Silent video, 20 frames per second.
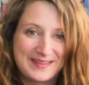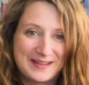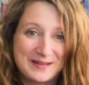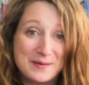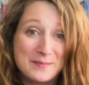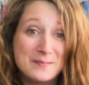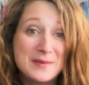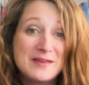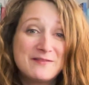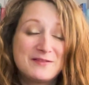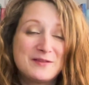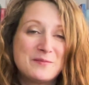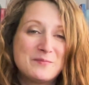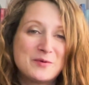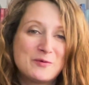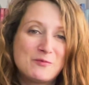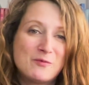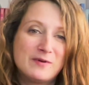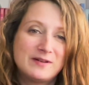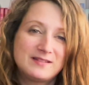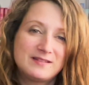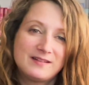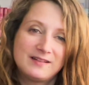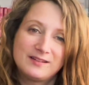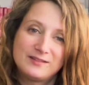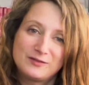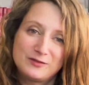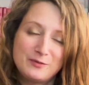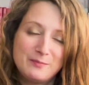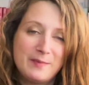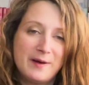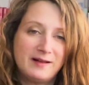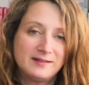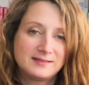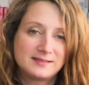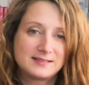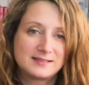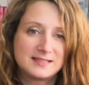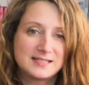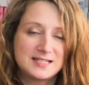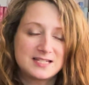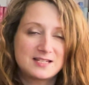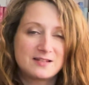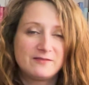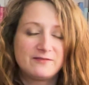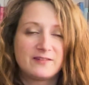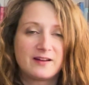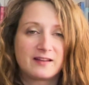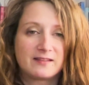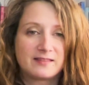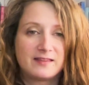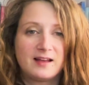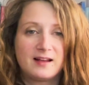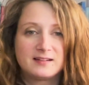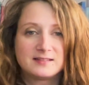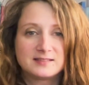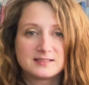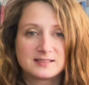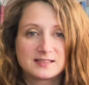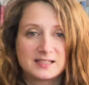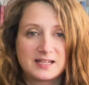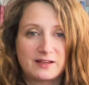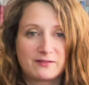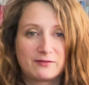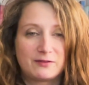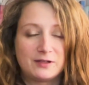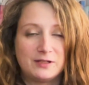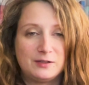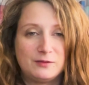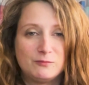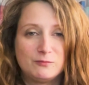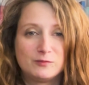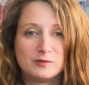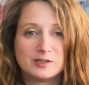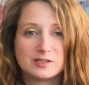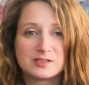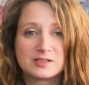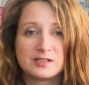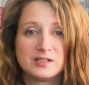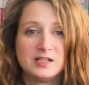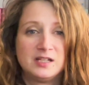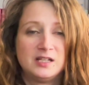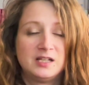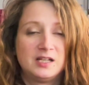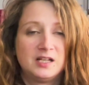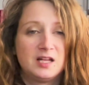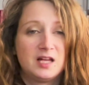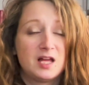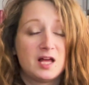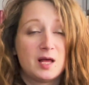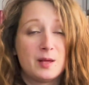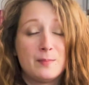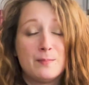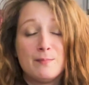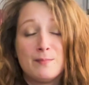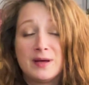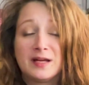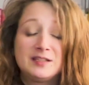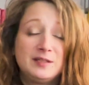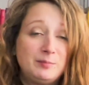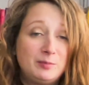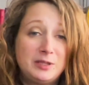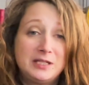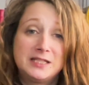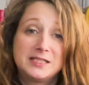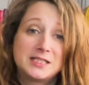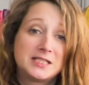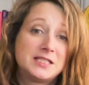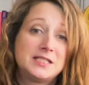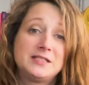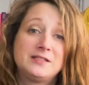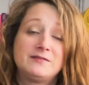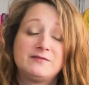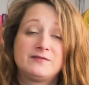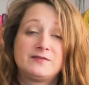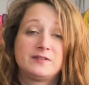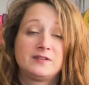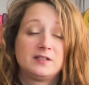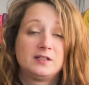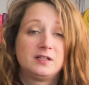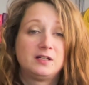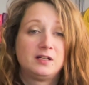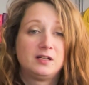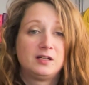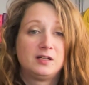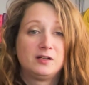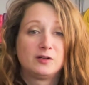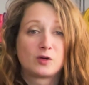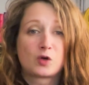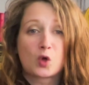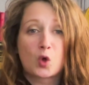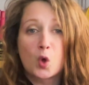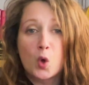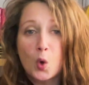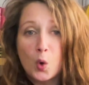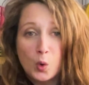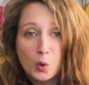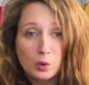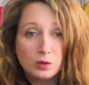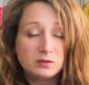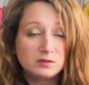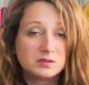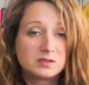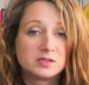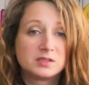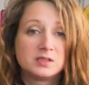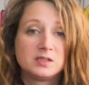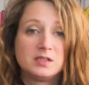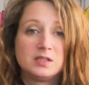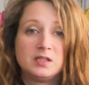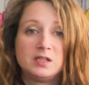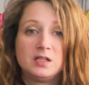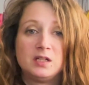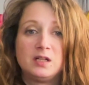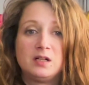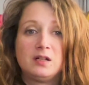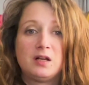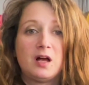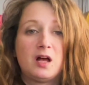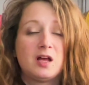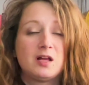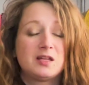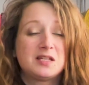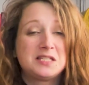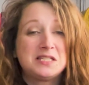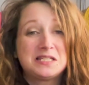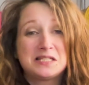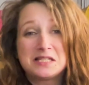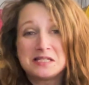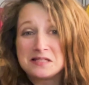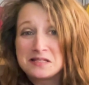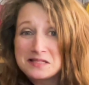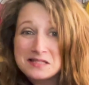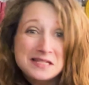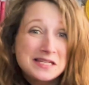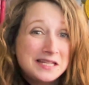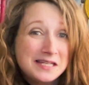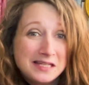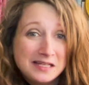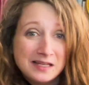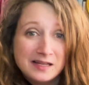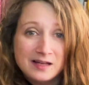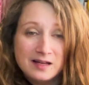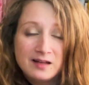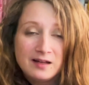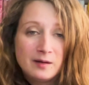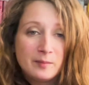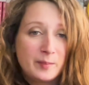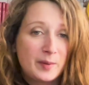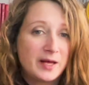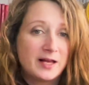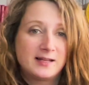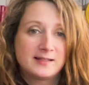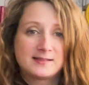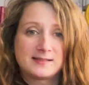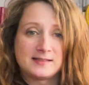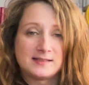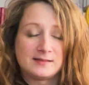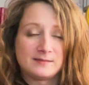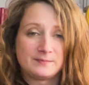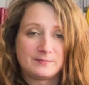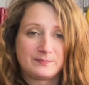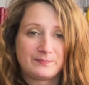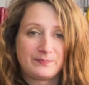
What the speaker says: And myth number one to bust is the fact that Catherine was a manipulative, cold, insincere person.